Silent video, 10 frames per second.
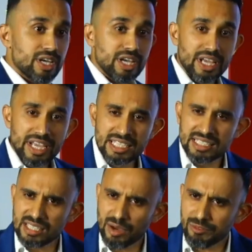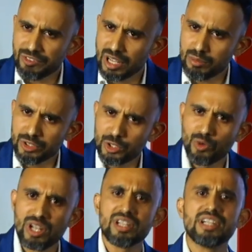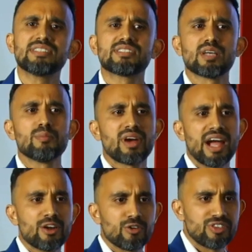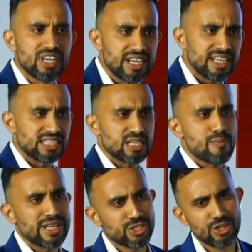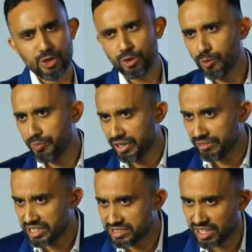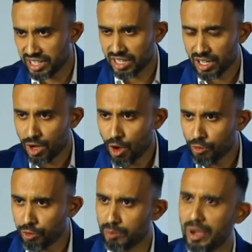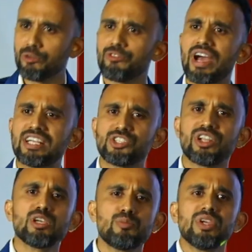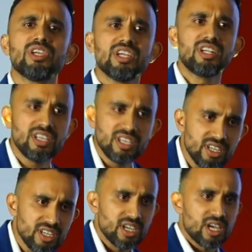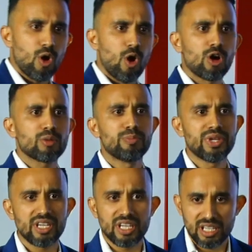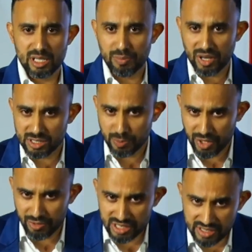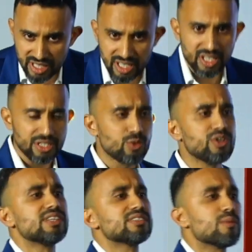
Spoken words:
In some film, you will need some kind of heating. As I mentioned to you previously, for manufacturing PET or PET plus PVC, you need some